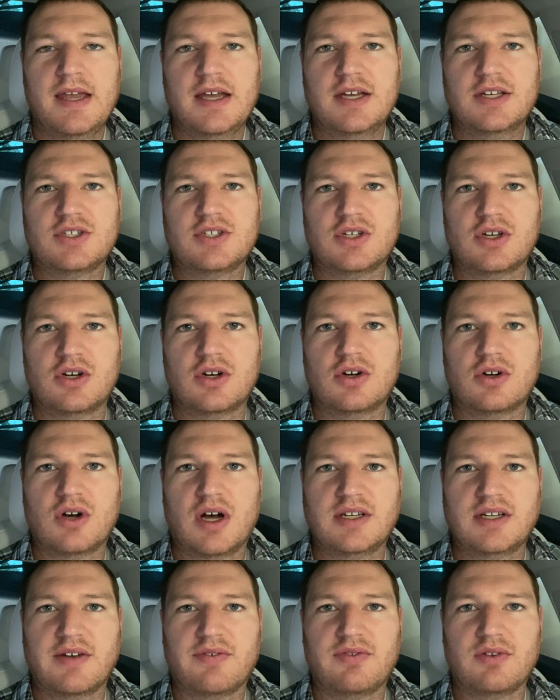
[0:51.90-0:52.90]
So I
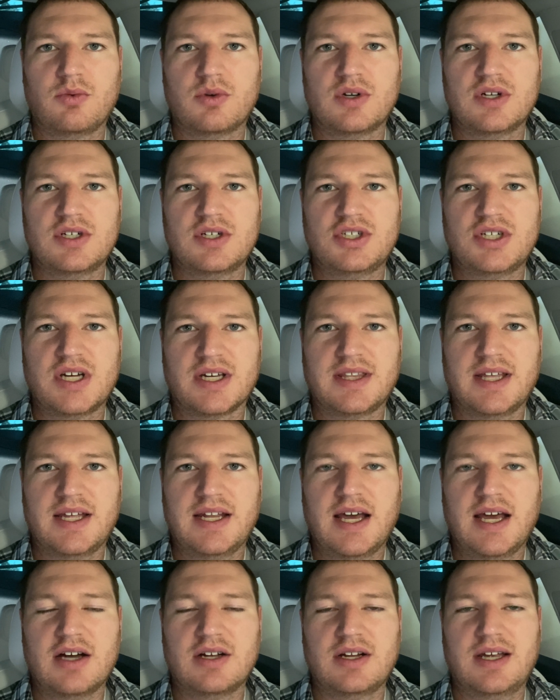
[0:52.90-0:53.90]
definitely wanted to check that
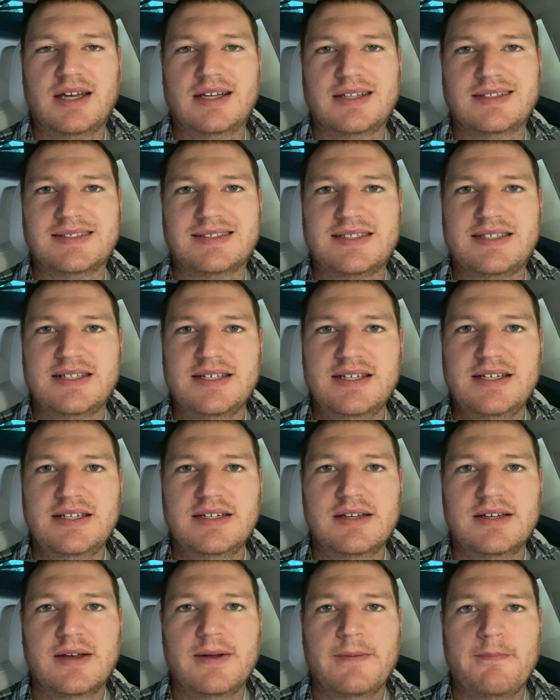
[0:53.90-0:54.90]
out and
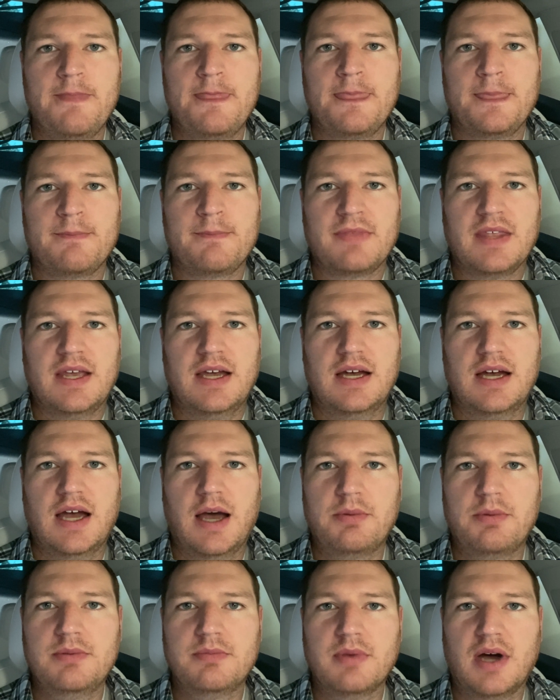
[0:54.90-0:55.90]
see Uh, how
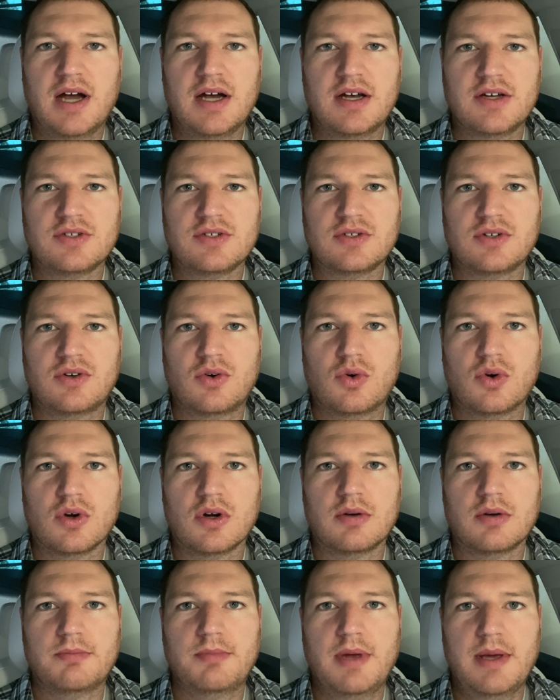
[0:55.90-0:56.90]
many miles
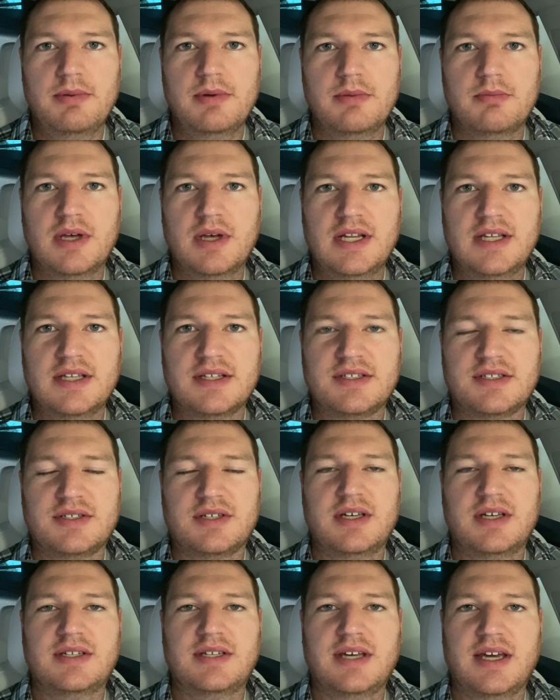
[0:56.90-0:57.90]
or maybe minutes
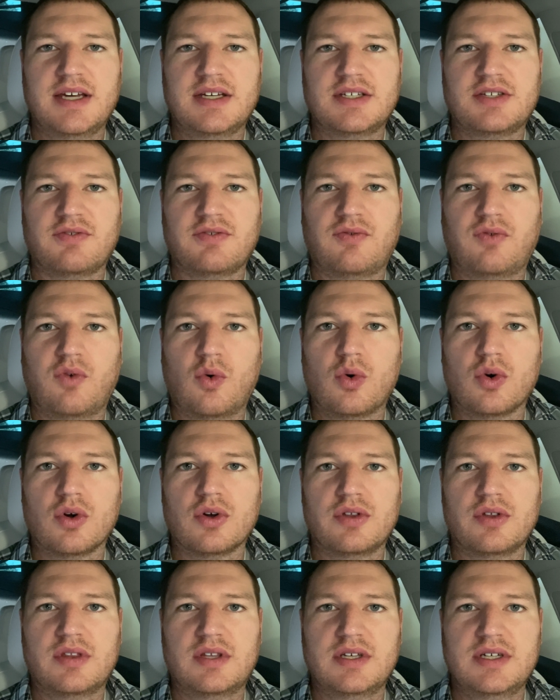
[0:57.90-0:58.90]
it takes
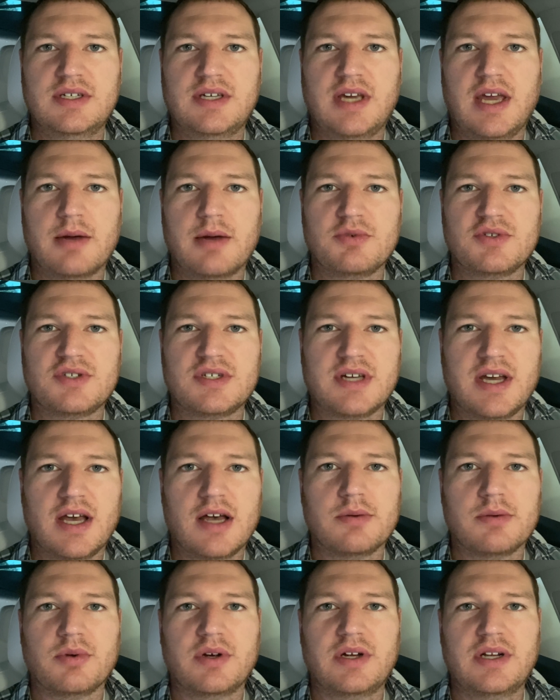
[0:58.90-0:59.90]
for the cameras to
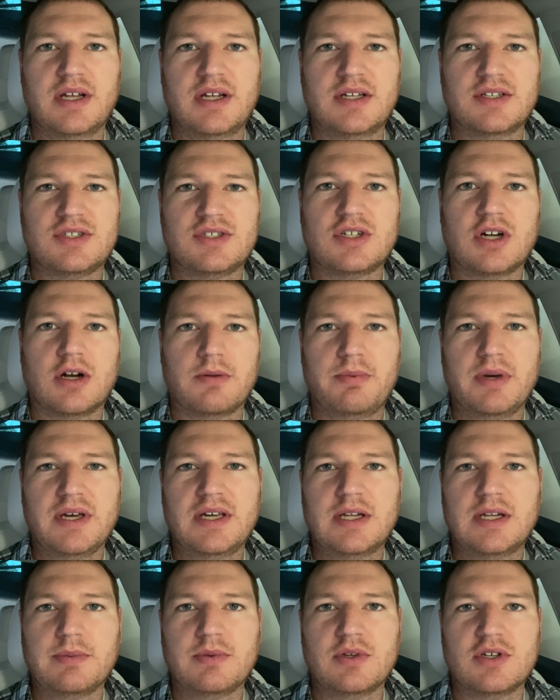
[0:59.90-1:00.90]
calibrate and start
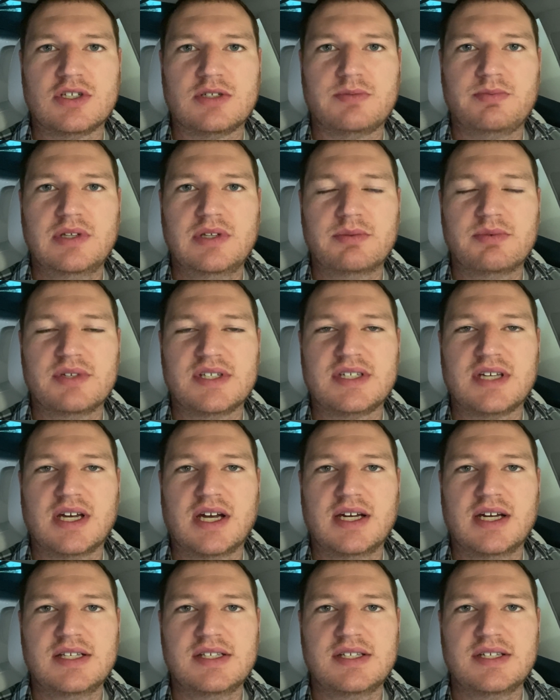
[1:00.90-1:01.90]
picking up those speed limit
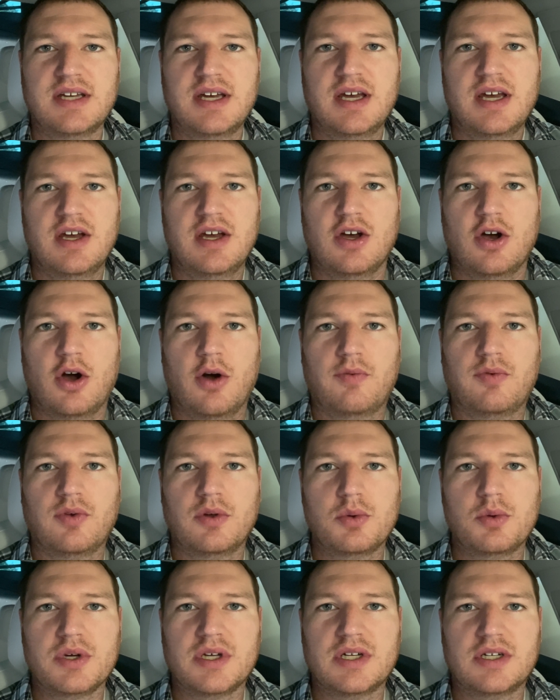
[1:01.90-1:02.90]
signs. Hopefully
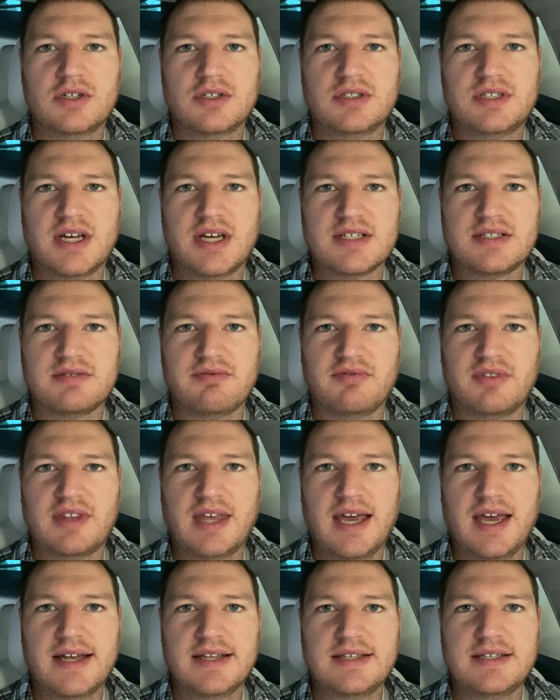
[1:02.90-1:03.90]
we'll get a good test of
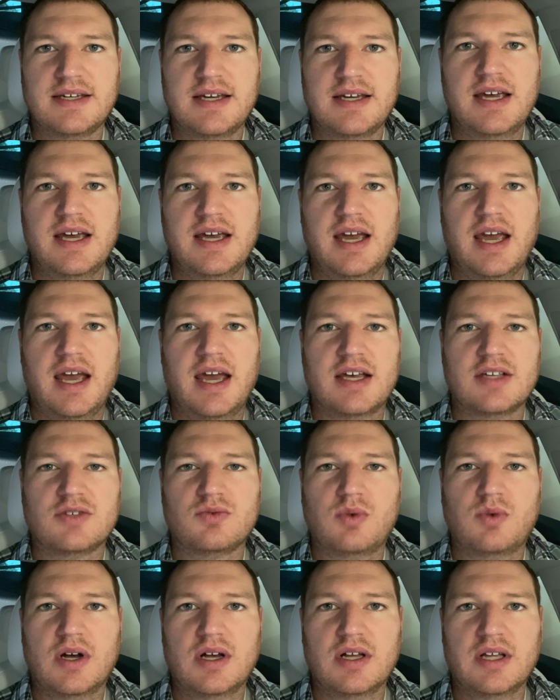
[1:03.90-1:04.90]
that, as
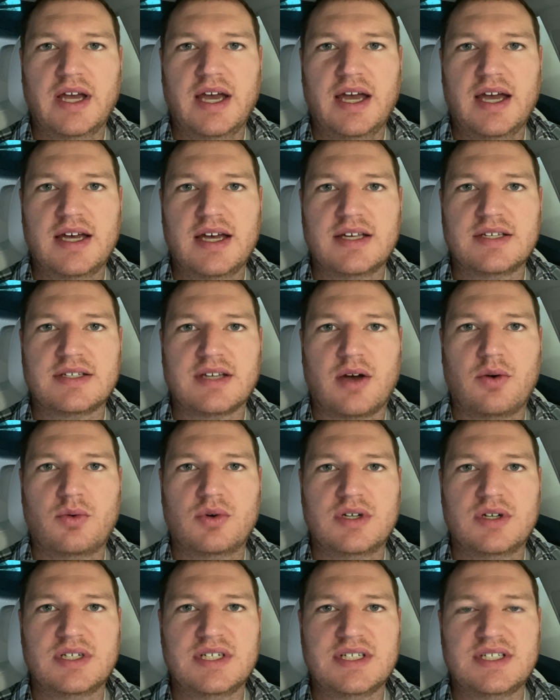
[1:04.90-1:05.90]
well as I
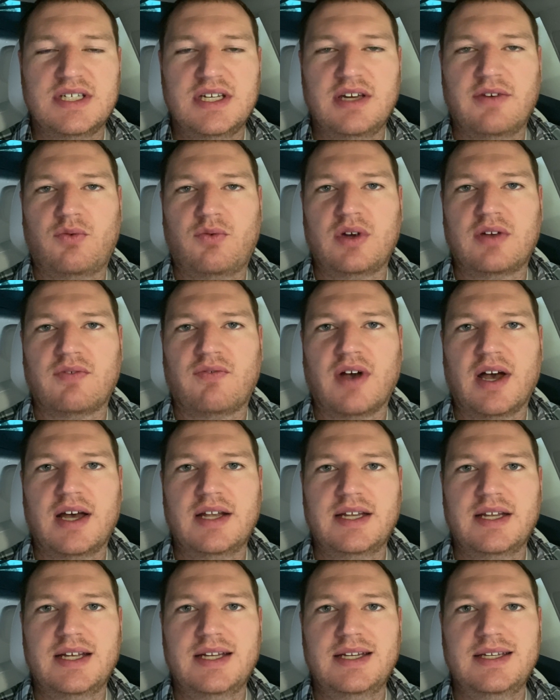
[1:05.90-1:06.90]
wanted to see if we could
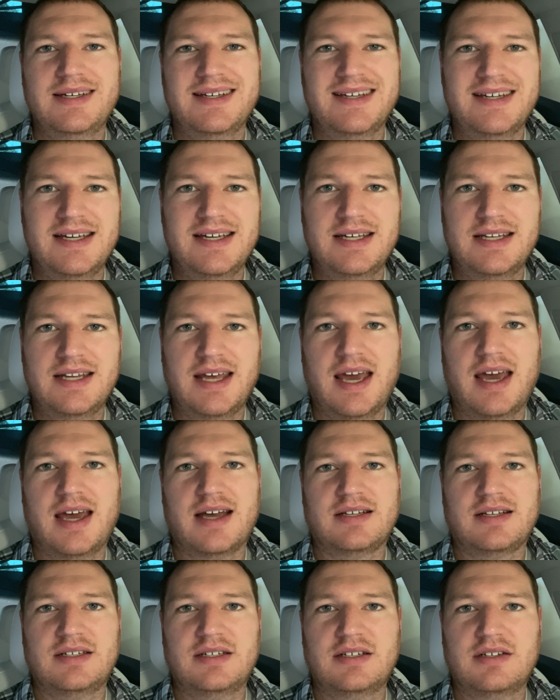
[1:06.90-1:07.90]
find any
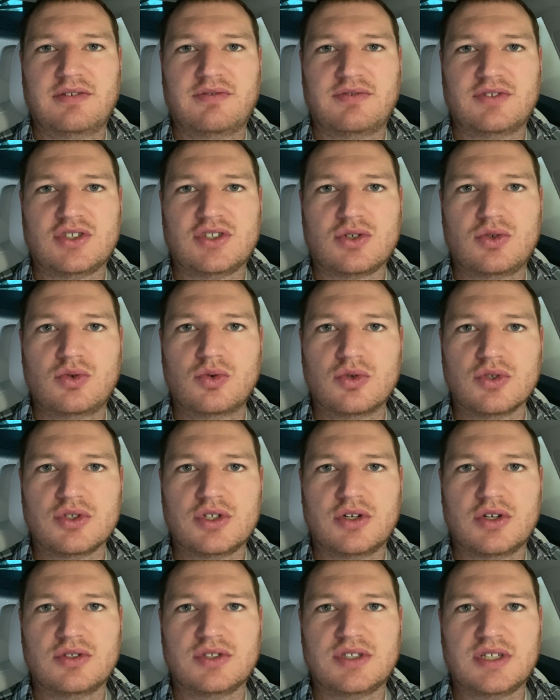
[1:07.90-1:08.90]
inactive school
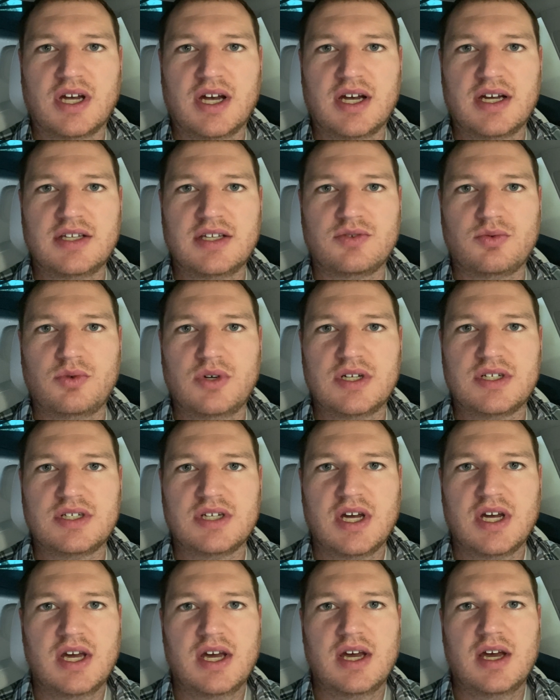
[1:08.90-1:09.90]
zone signs, which
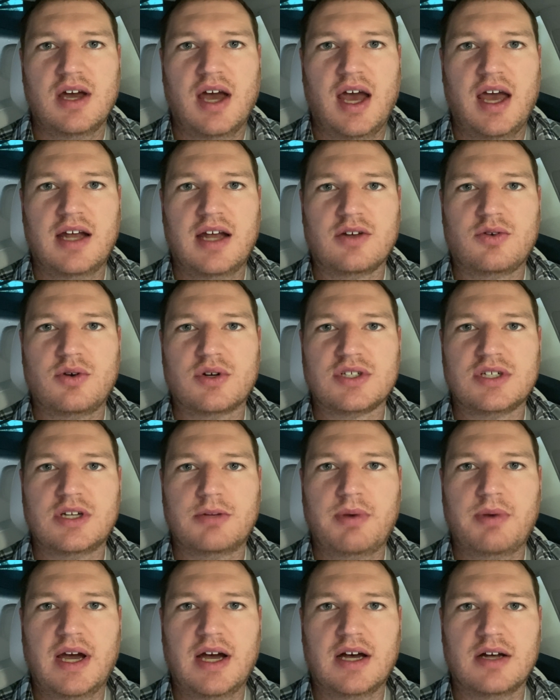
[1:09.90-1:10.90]
I had a question
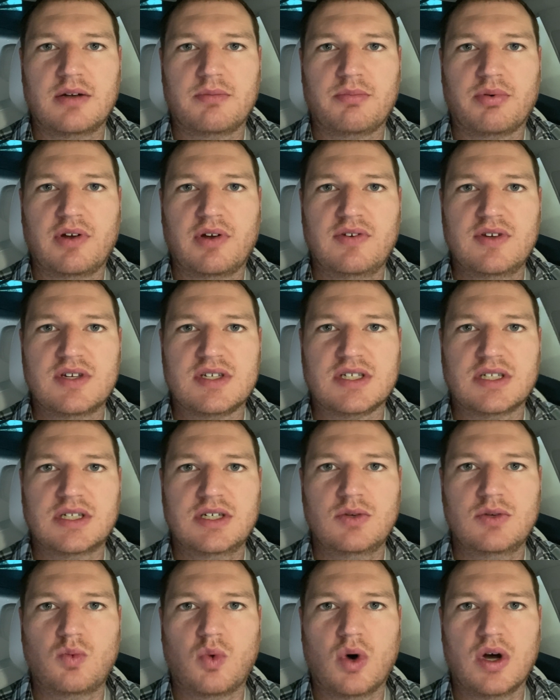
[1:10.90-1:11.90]
about
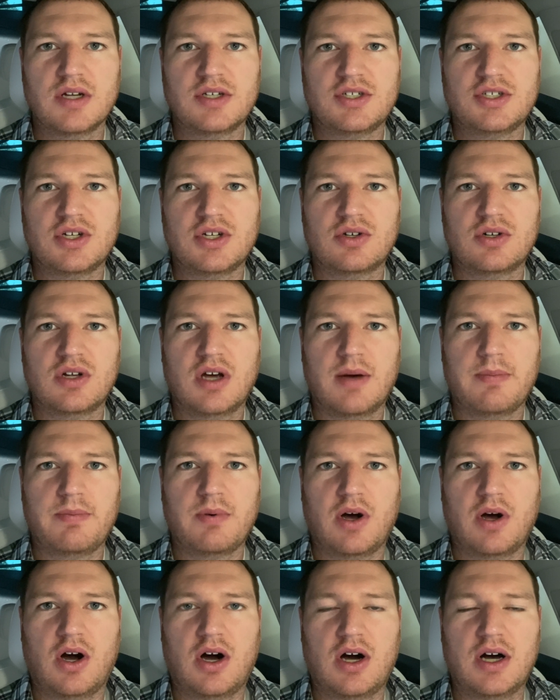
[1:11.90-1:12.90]
previously, what showed up
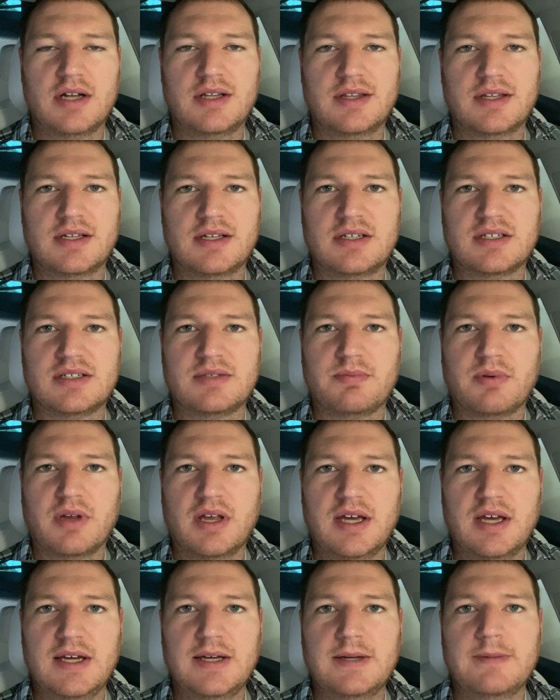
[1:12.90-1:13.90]
on the
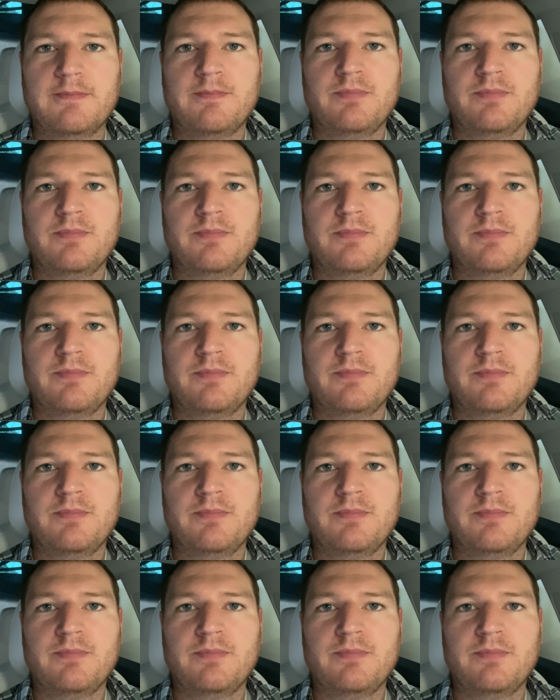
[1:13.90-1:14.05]
display